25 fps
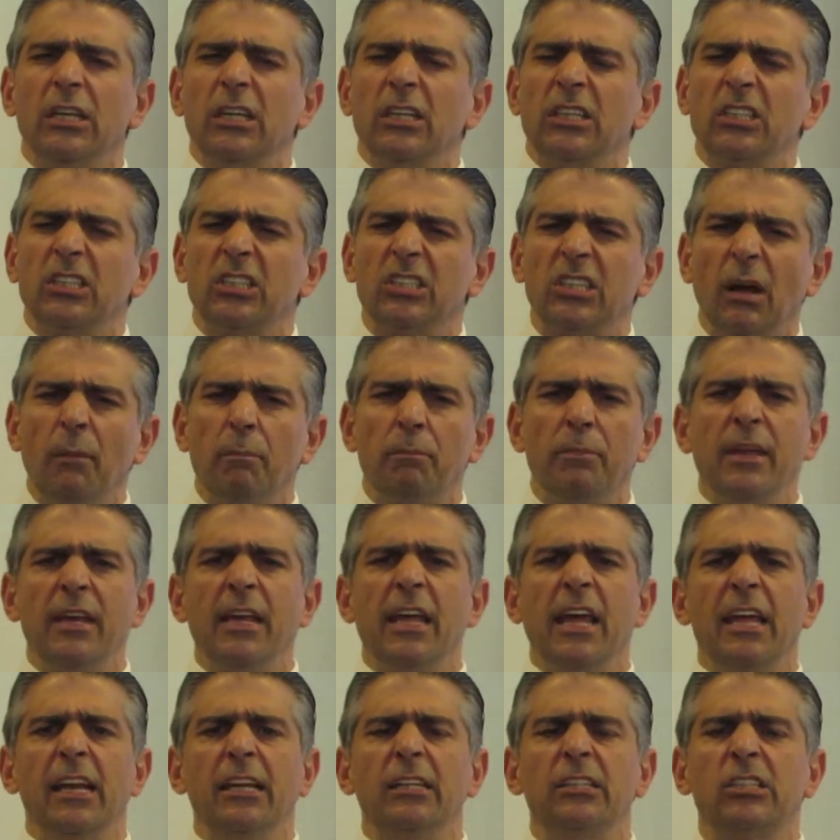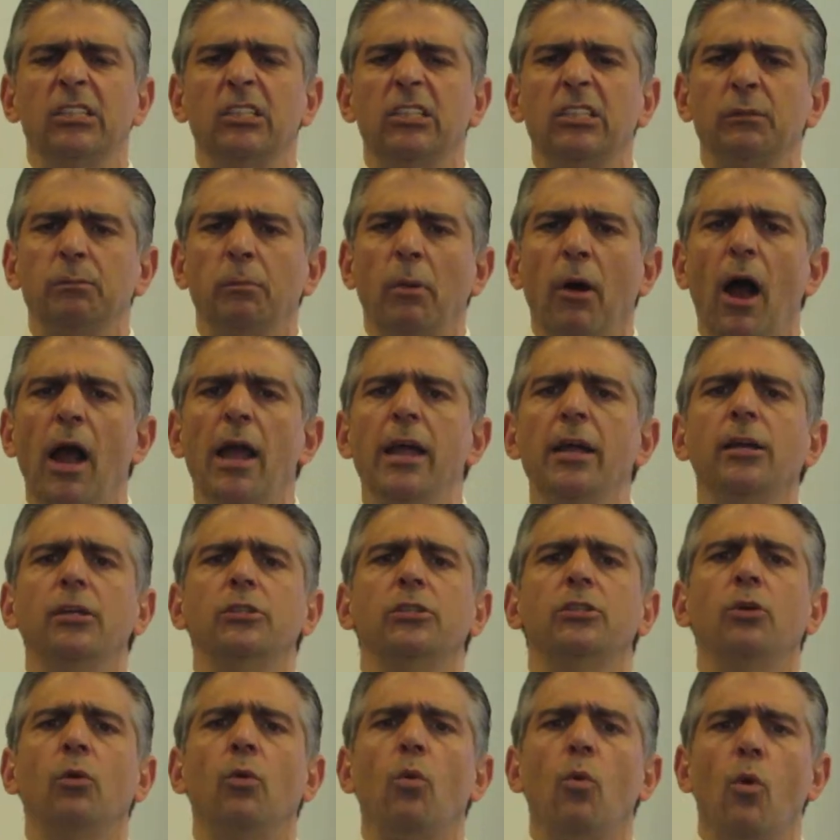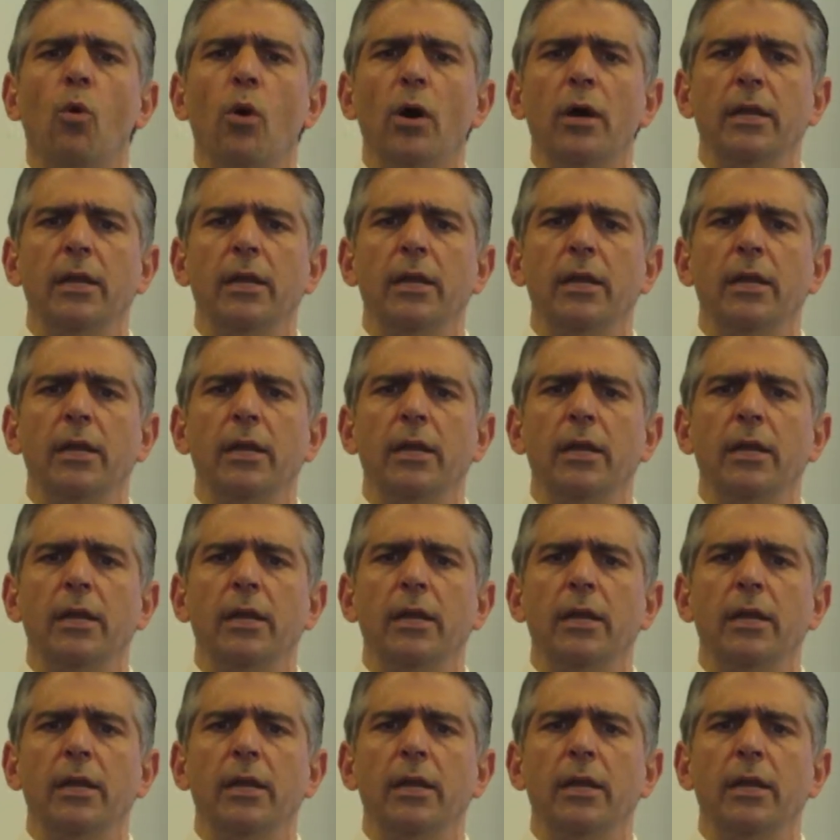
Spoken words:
Something that inspires your